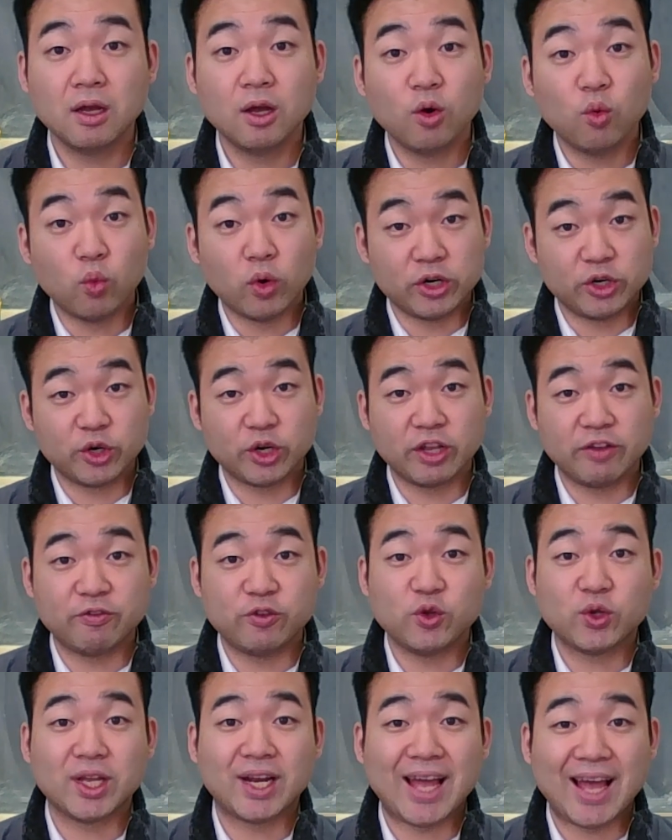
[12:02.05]
Wondering if you
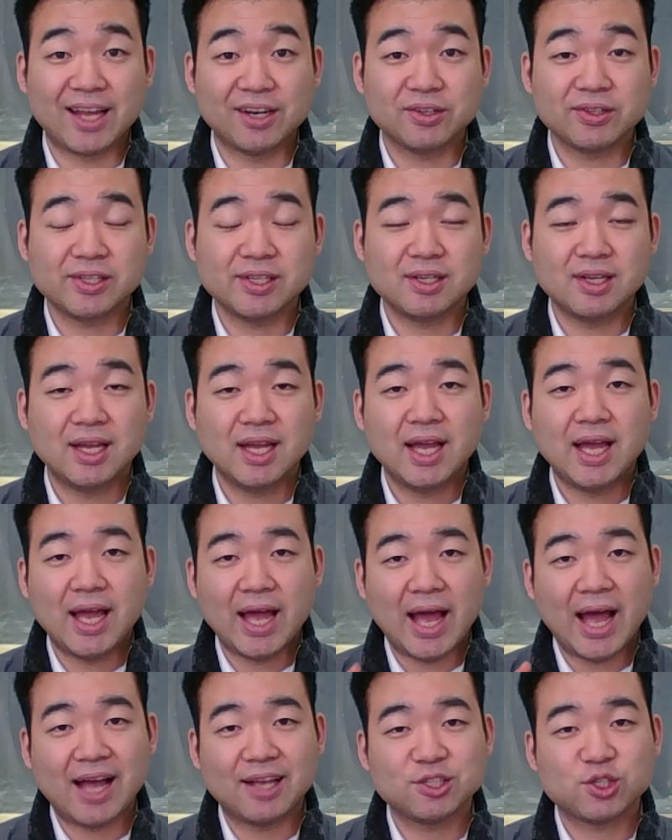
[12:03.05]
can handle it?
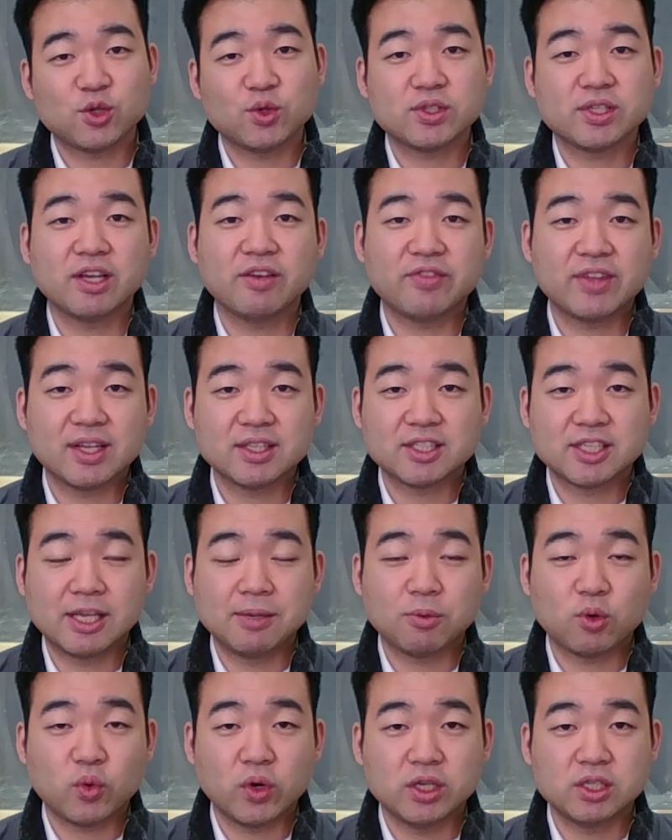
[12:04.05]
Ask yourself that same
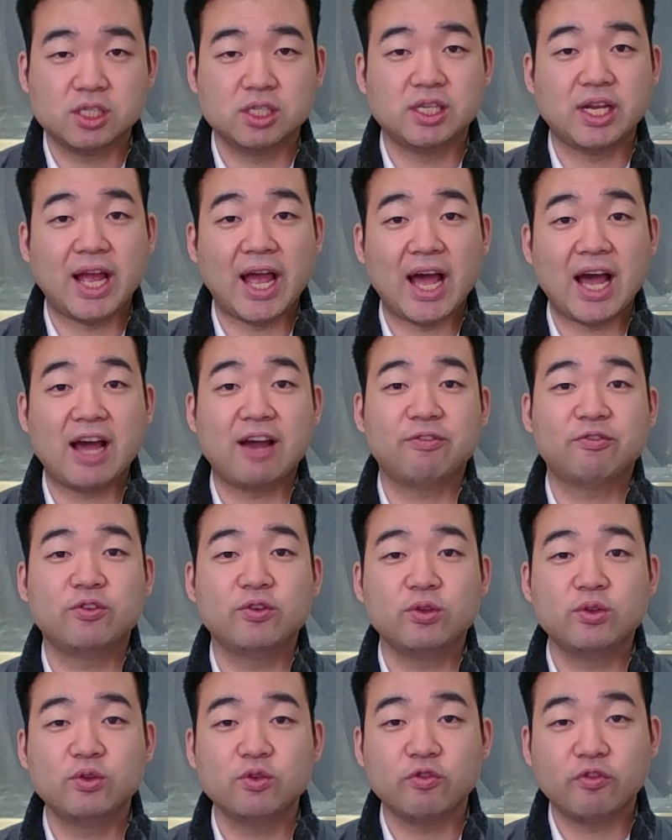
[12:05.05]
question after
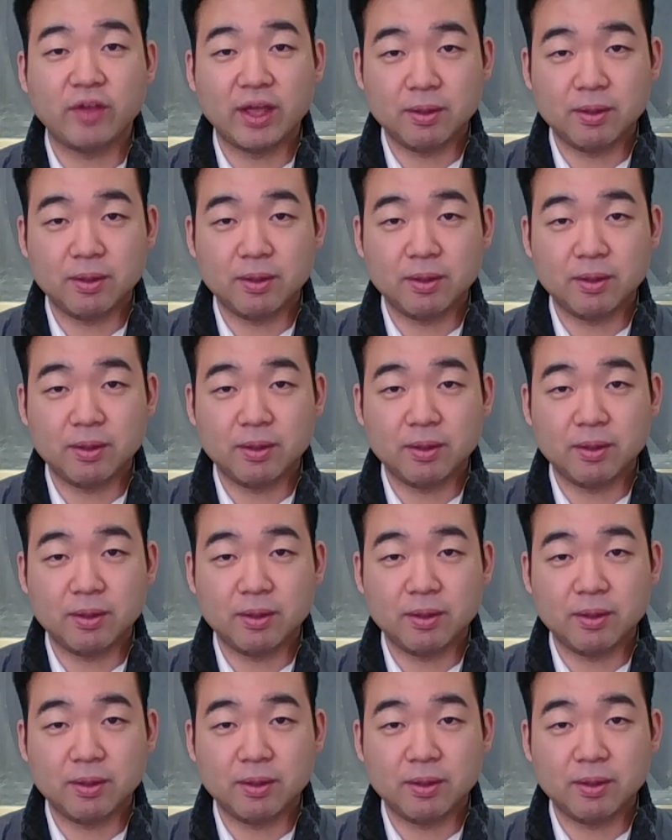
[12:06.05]
you've